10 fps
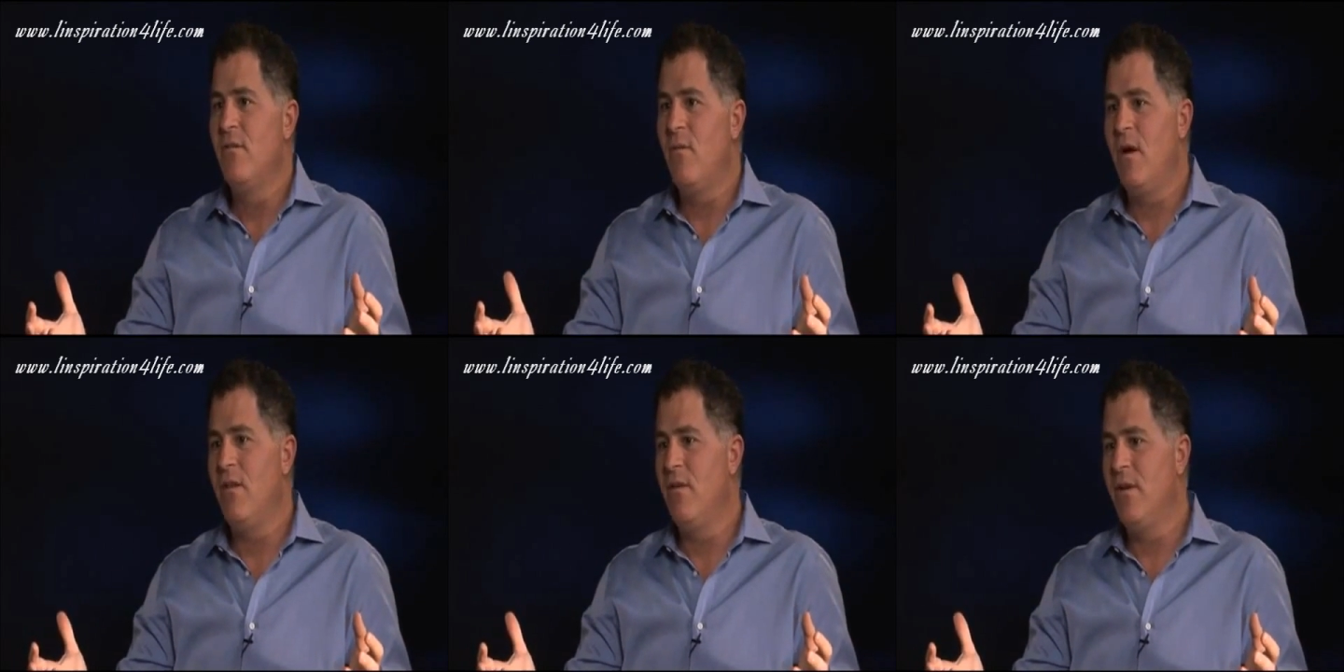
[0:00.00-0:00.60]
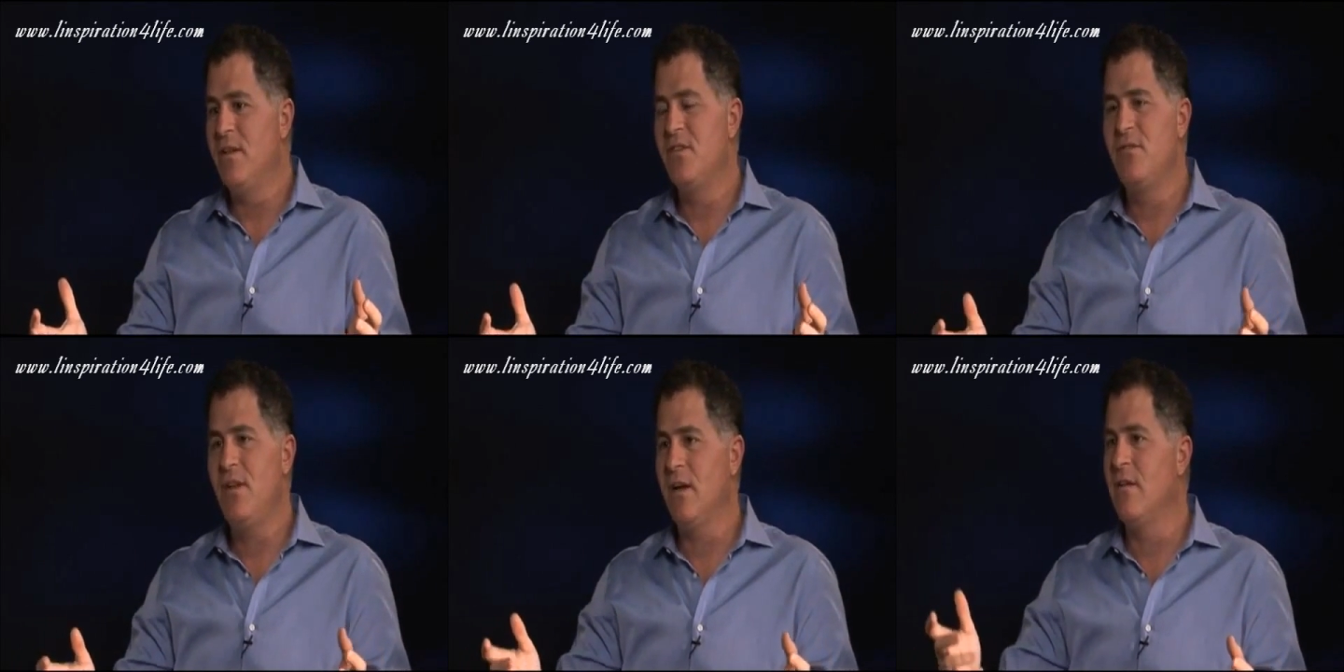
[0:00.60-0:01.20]
whether it's
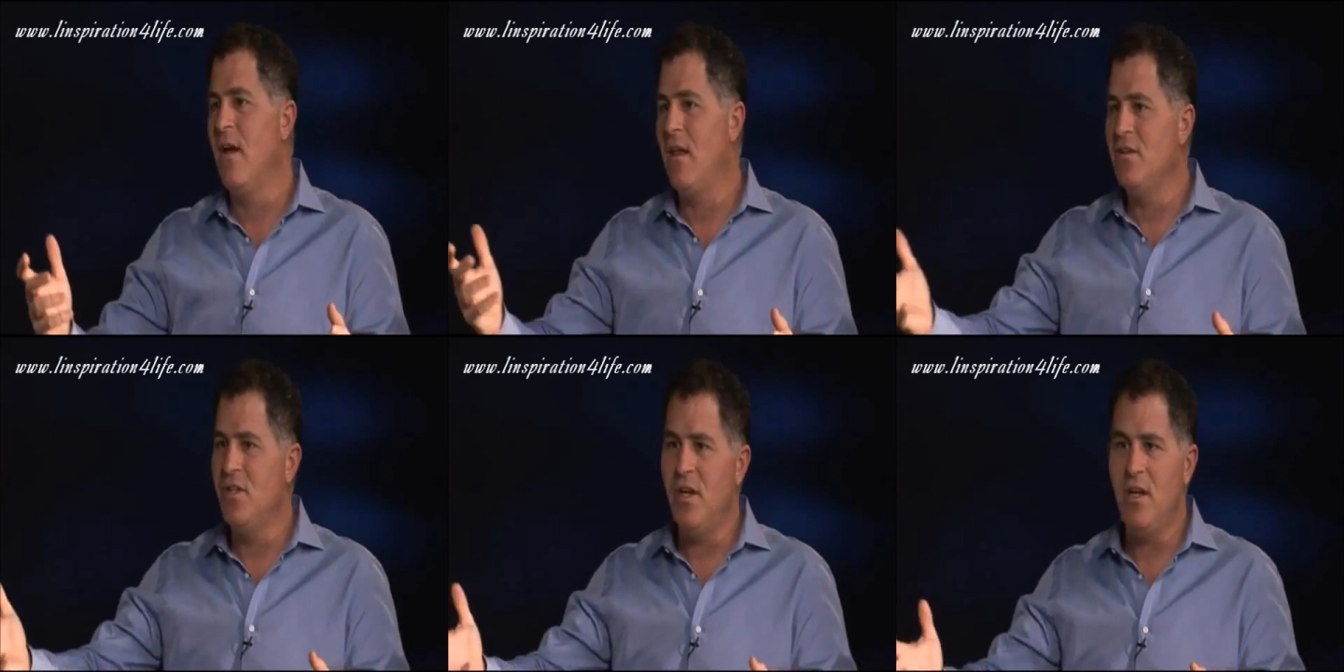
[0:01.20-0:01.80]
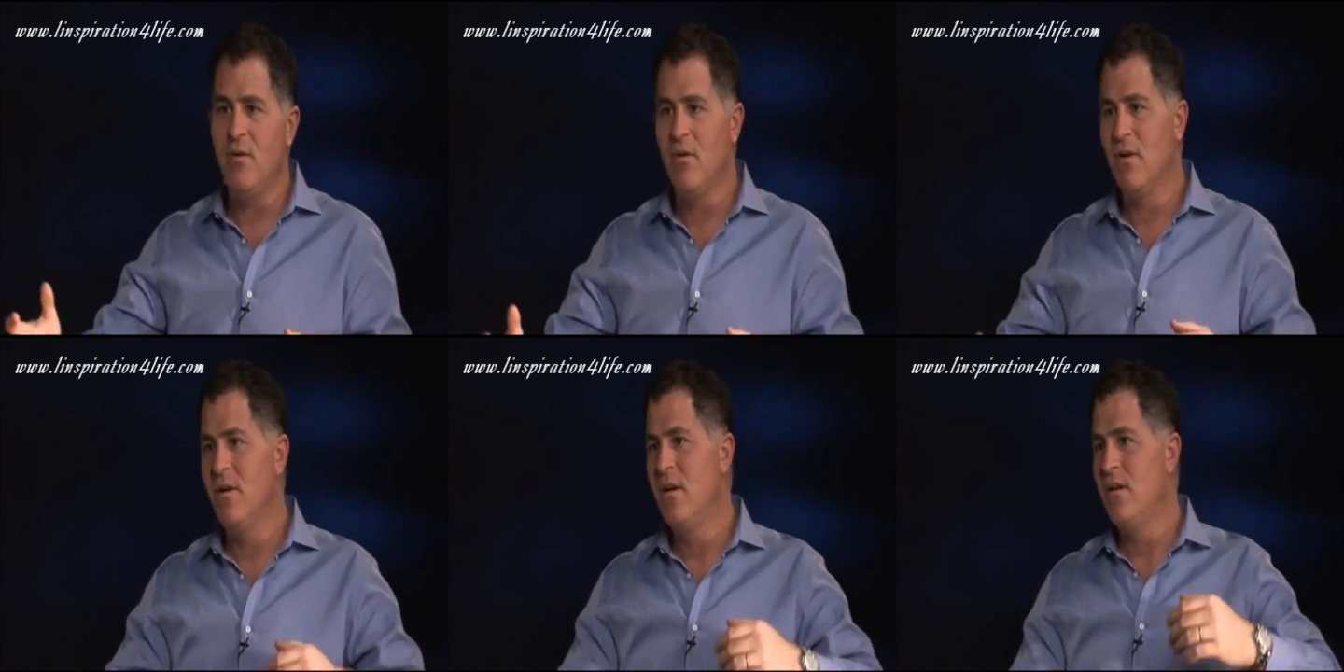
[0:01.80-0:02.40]
technology
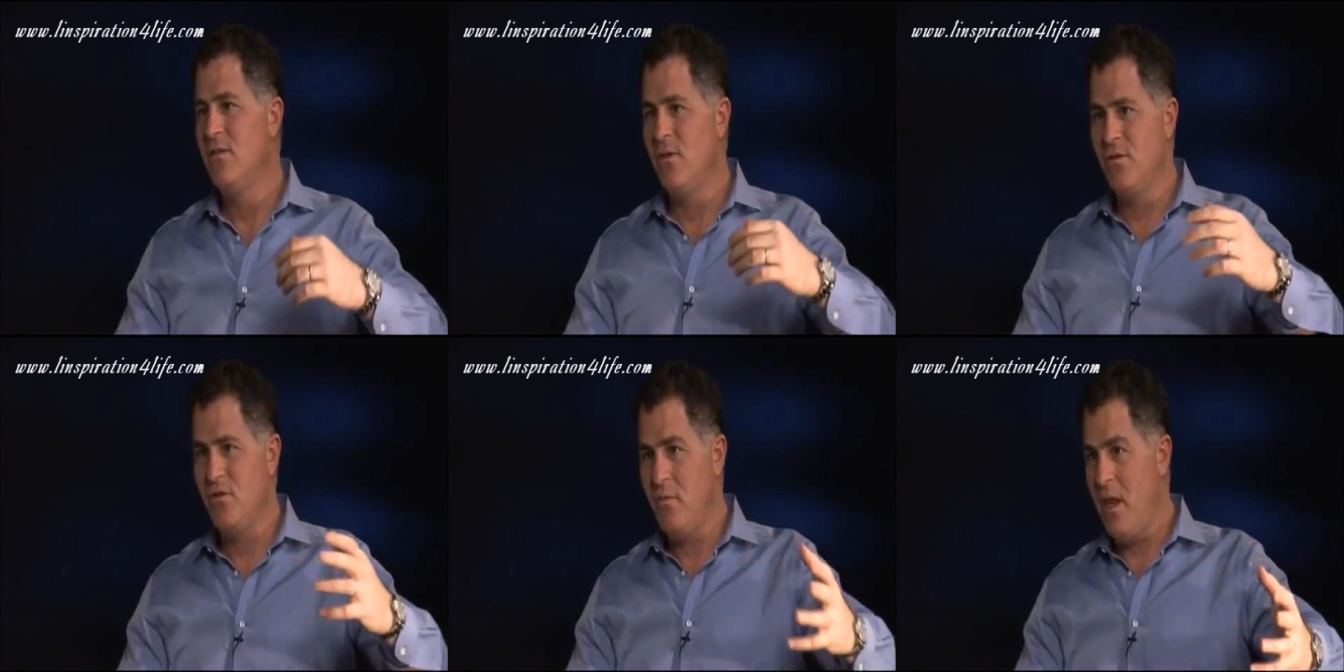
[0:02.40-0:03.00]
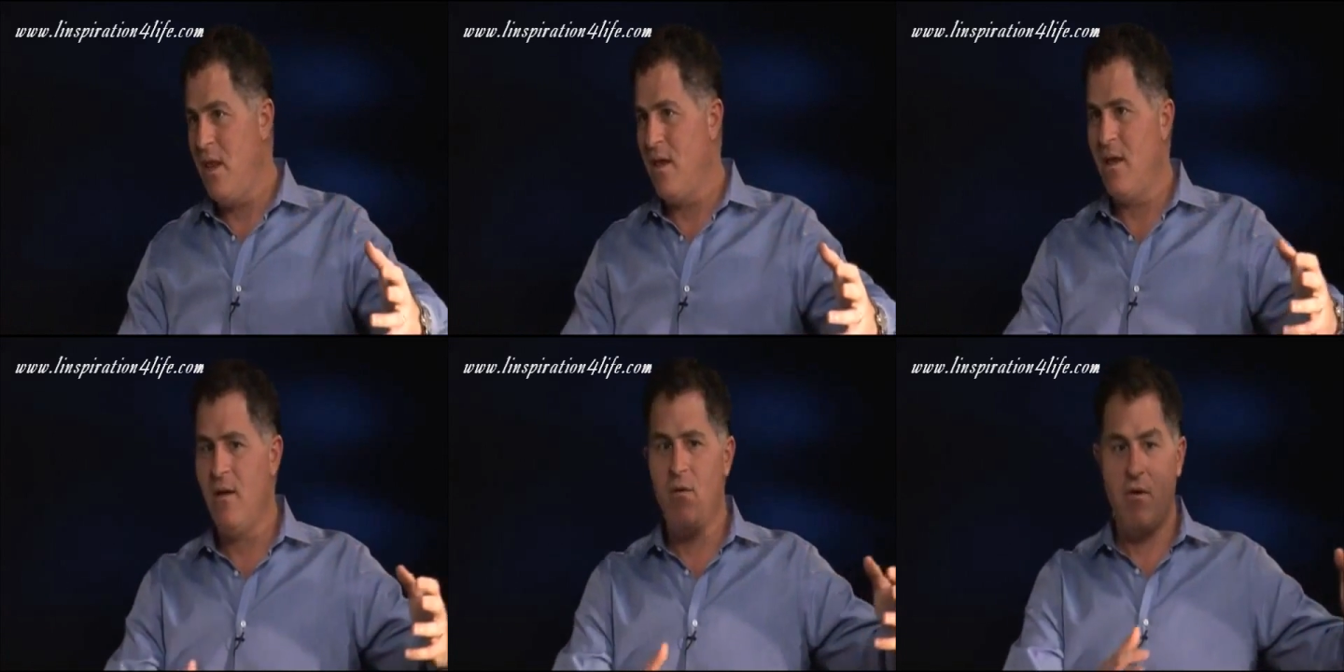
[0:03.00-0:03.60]
or social
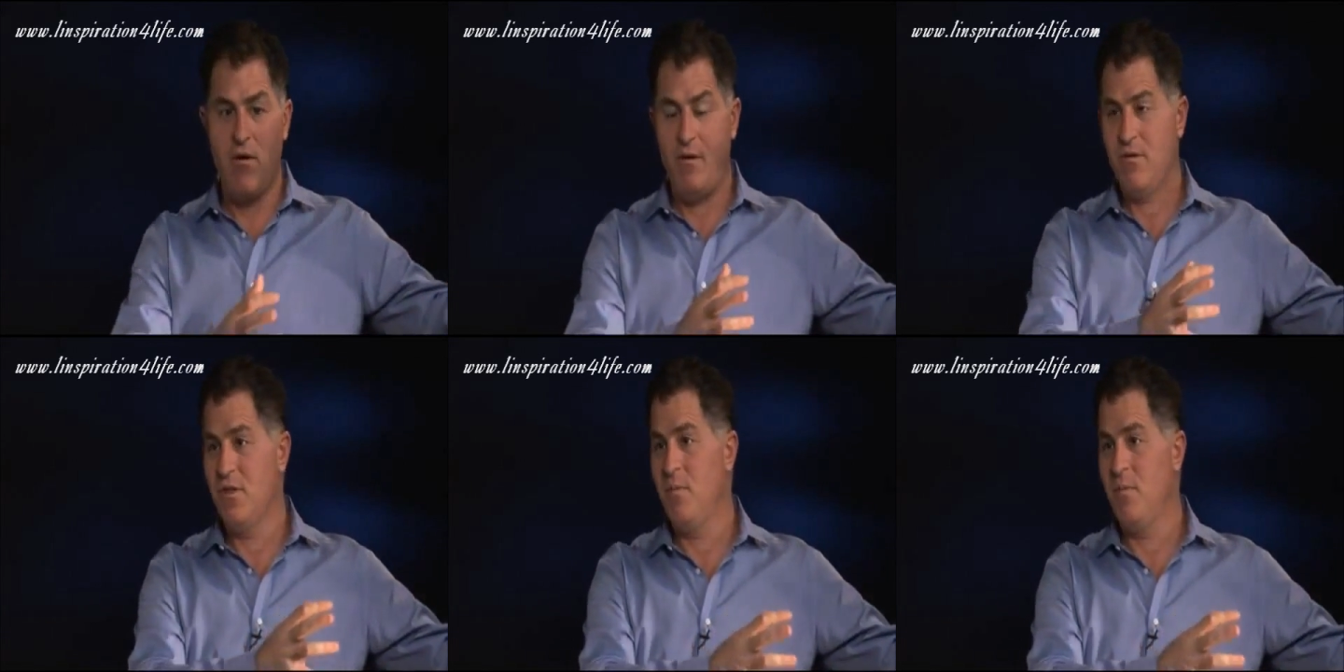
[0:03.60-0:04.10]
media or your